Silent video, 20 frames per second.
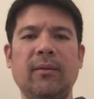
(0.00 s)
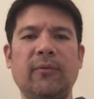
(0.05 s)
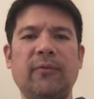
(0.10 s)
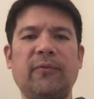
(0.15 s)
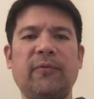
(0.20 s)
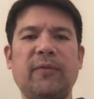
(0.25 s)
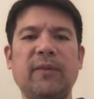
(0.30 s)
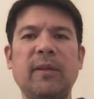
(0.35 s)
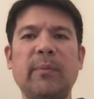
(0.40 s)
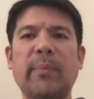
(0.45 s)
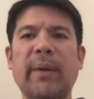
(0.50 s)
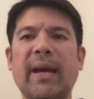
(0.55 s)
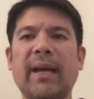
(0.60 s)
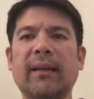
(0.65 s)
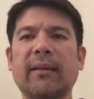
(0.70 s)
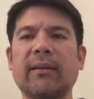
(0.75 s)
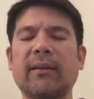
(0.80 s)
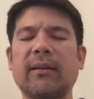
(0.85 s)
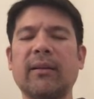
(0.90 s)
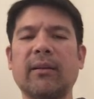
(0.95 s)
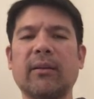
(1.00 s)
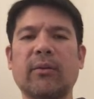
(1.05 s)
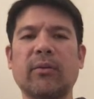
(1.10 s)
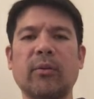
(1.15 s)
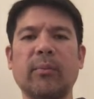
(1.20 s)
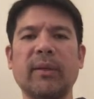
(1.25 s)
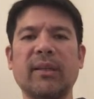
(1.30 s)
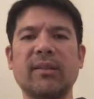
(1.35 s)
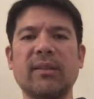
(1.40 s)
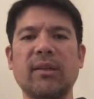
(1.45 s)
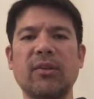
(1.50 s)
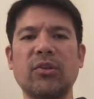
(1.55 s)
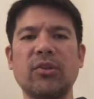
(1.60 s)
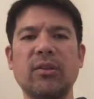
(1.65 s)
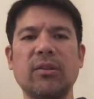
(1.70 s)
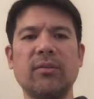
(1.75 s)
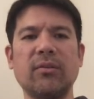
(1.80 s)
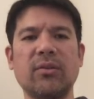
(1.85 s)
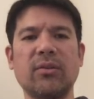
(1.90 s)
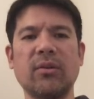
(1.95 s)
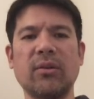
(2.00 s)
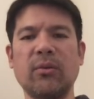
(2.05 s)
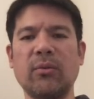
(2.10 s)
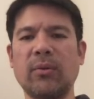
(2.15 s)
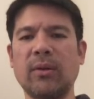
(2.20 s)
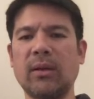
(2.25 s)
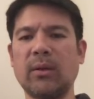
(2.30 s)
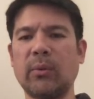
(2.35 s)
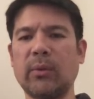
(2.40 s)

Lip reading: feedback Chrome extension, so we're